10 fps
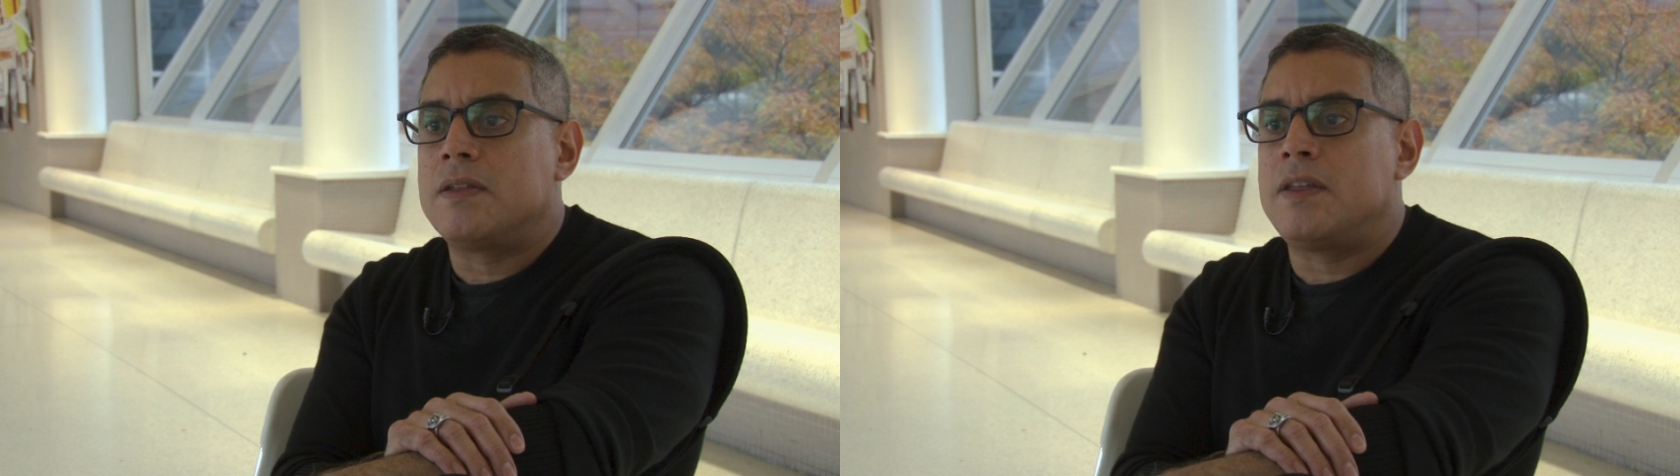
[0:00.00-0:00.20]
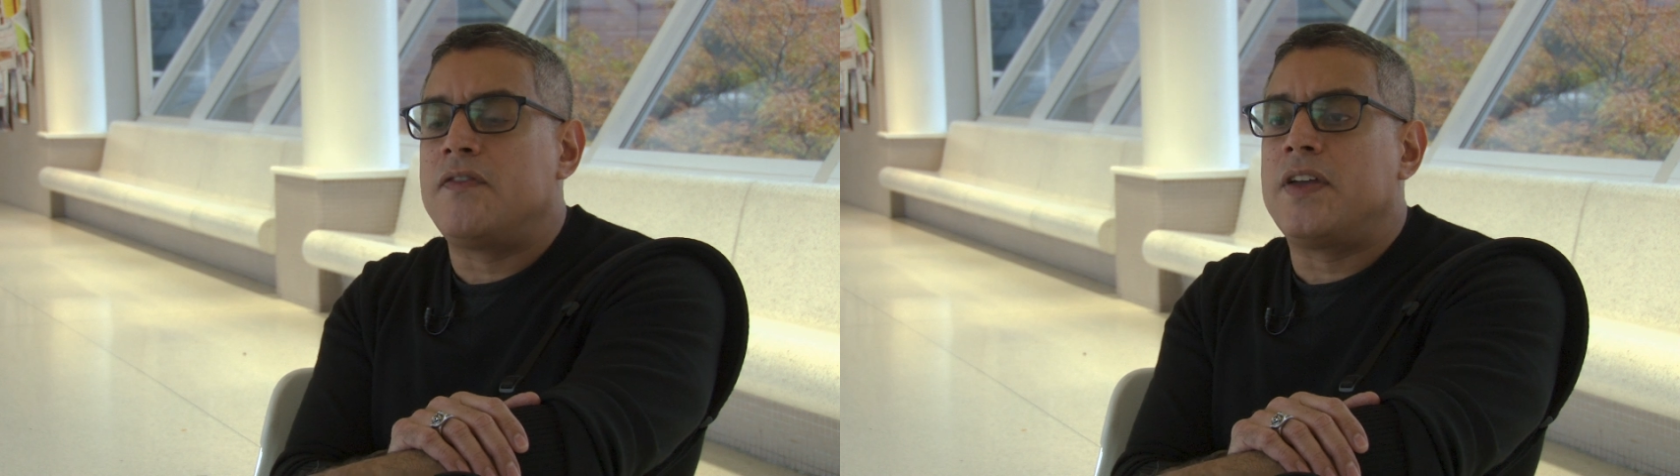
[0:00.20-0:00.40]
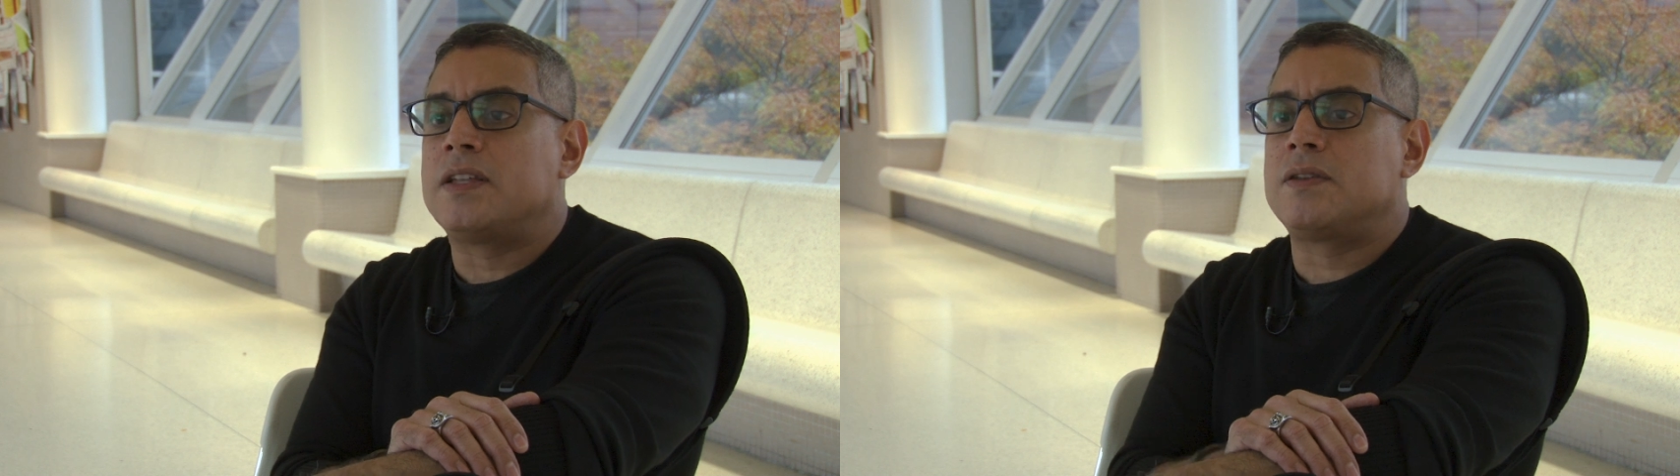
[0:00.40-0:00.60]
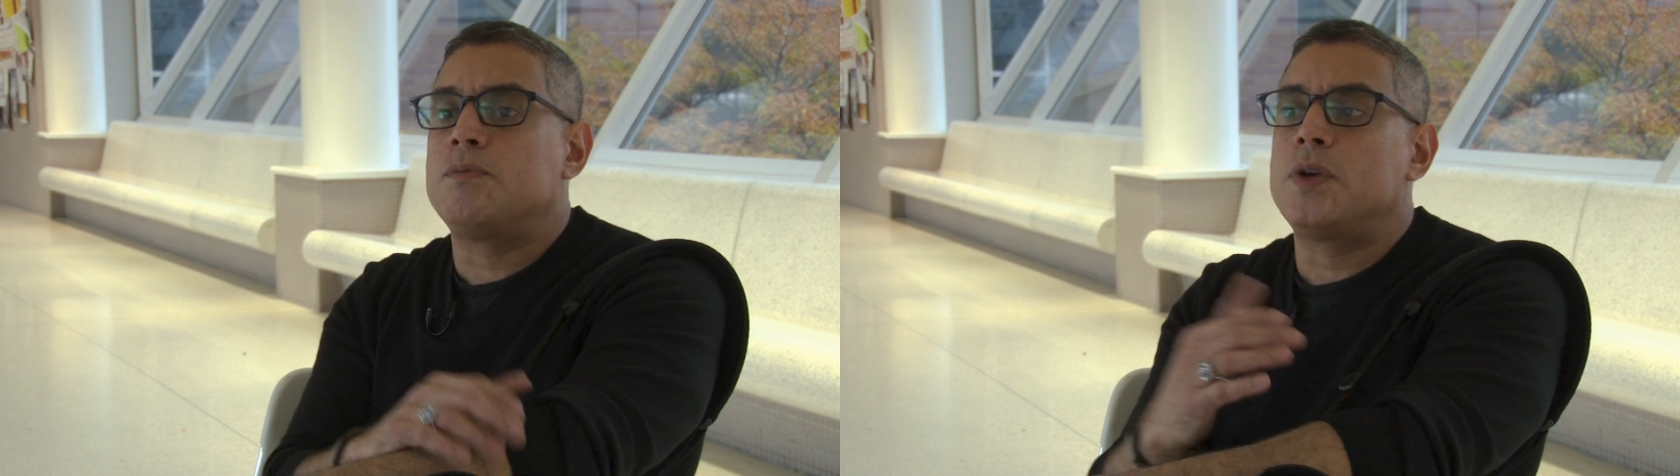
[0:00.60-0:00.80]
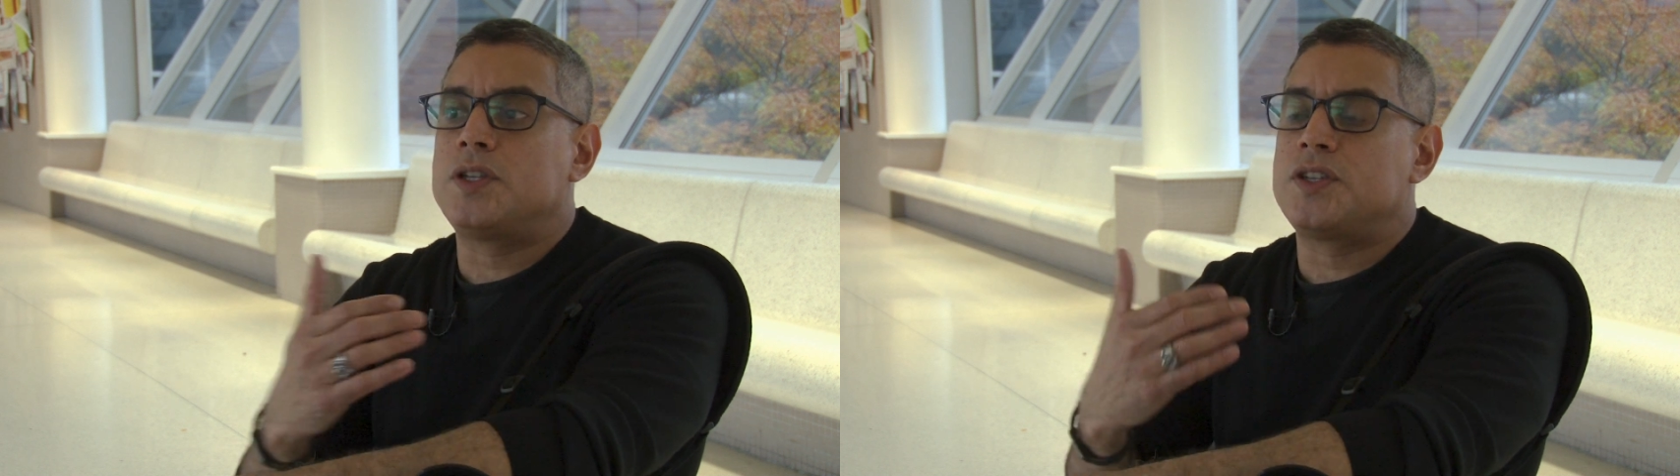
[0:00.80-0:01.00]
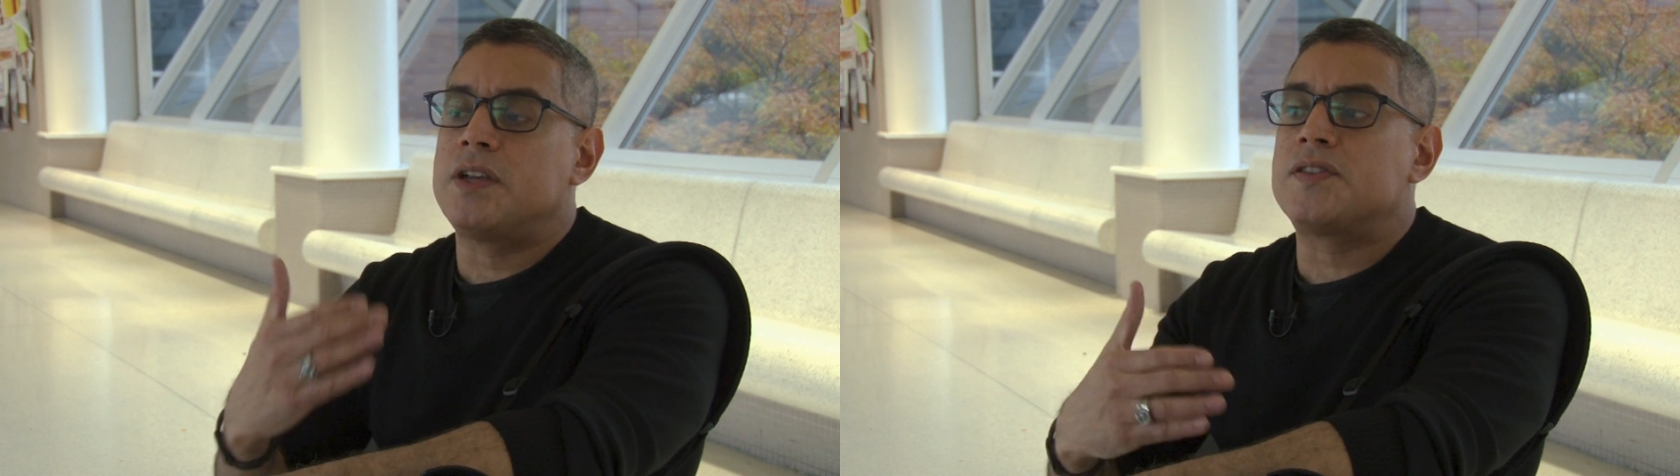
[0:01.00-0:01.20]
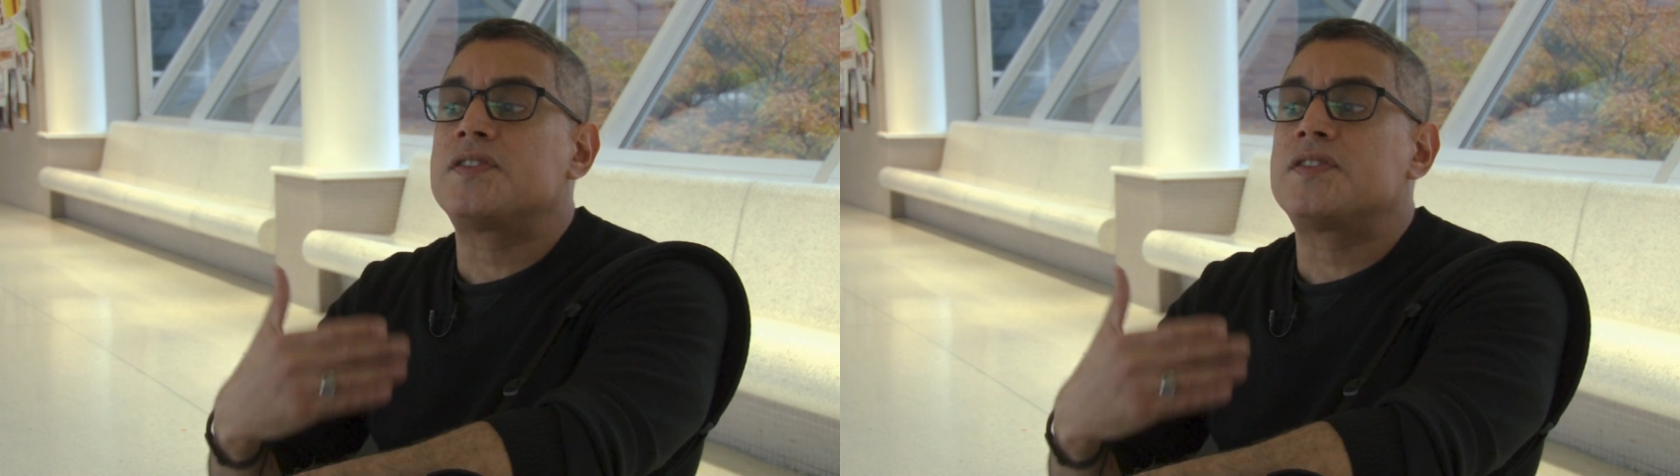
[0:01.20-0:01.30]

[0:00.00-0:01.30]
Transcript: the events in which they're